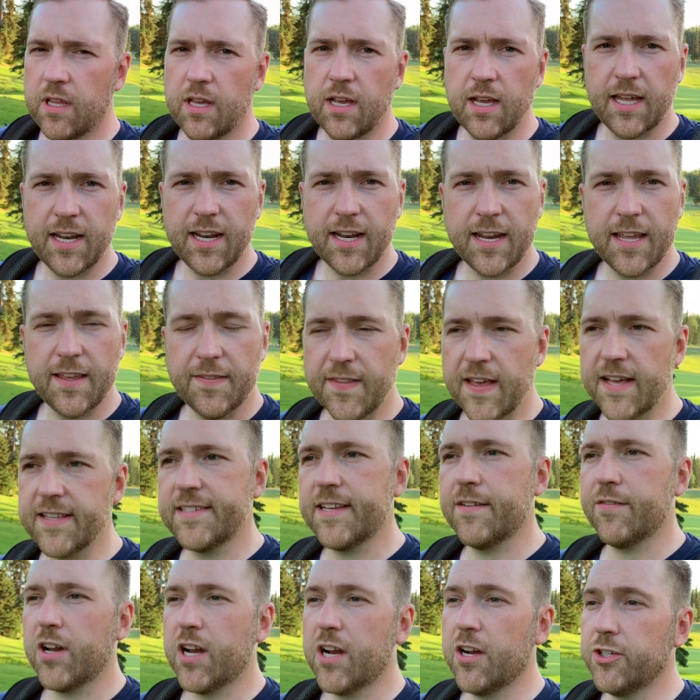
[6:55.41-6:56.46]
I didn't hit that
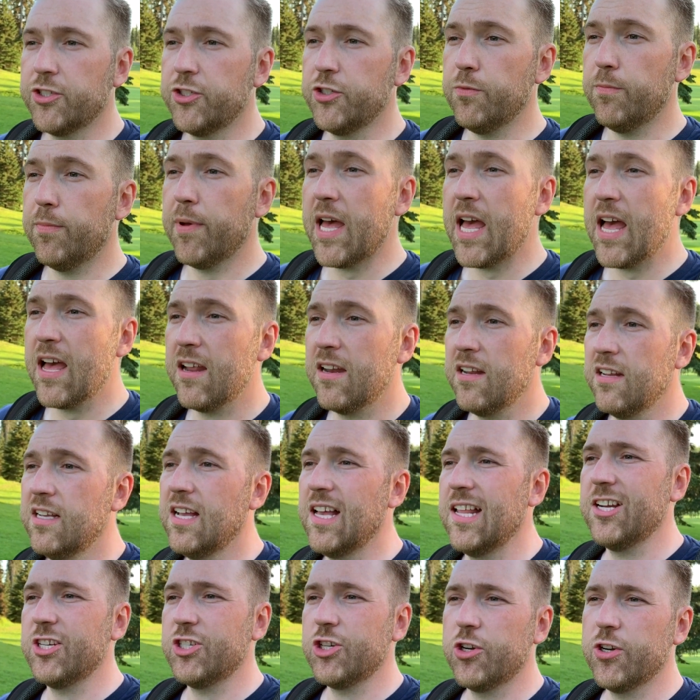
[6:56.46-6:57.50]
7-iron too bad.
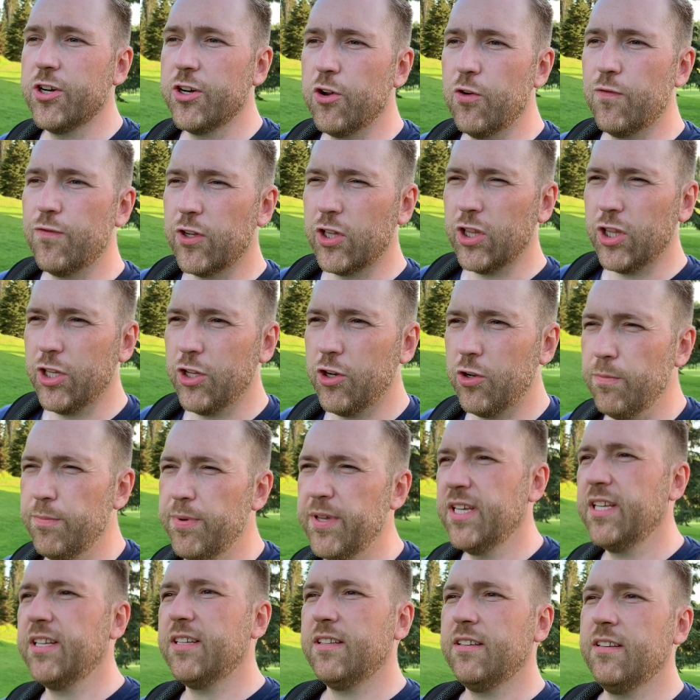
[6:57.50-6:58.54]
Kind of turned it over a little
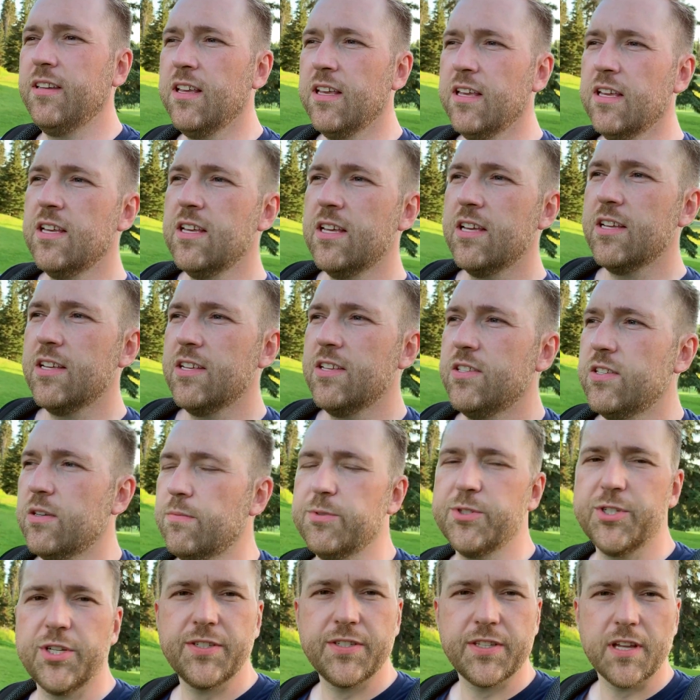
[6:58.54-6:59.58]
bit, so
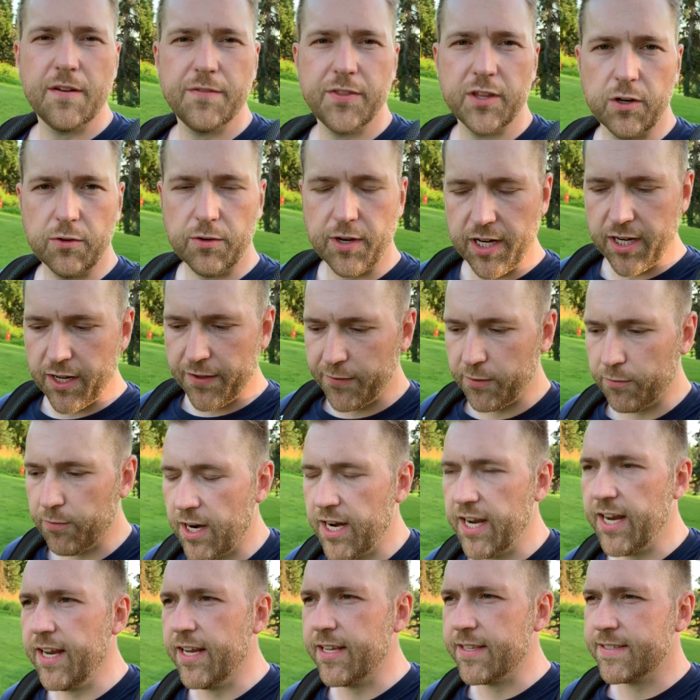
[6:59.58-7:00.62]
I'm just off the green on the
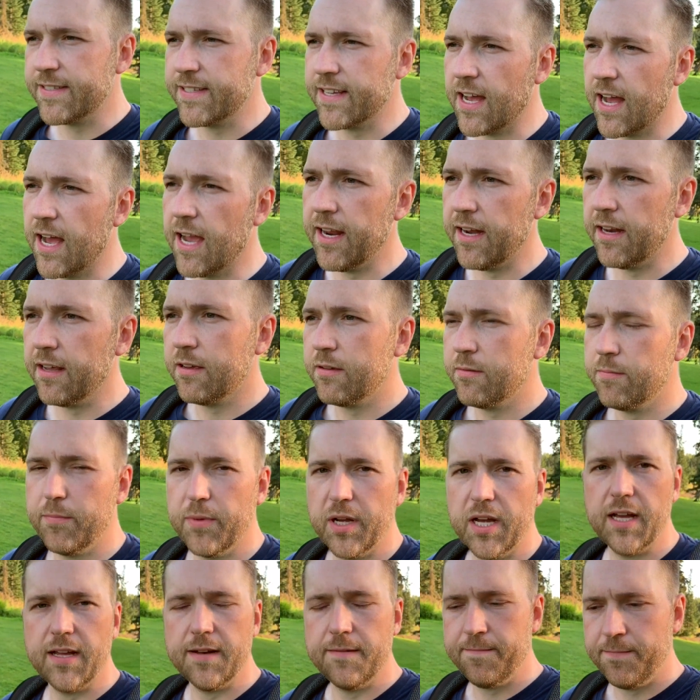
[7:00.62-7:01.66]
right hand side,
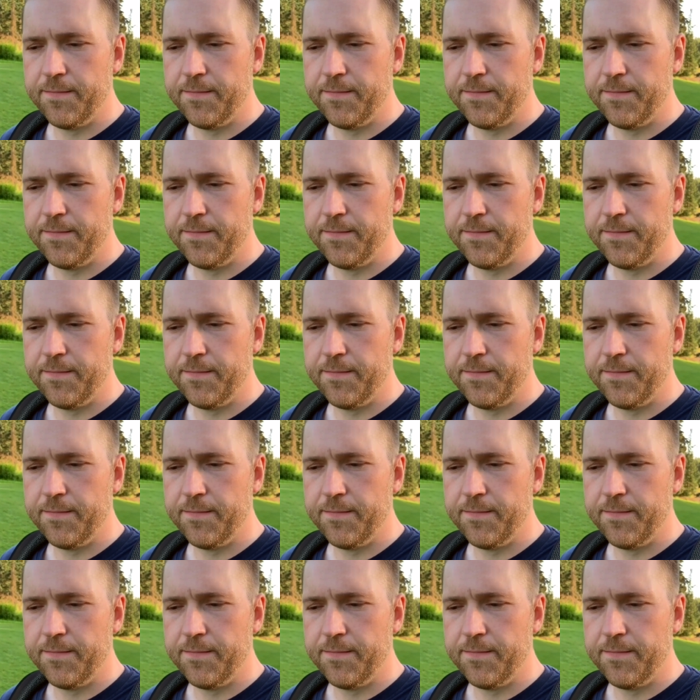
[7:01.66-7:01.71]
but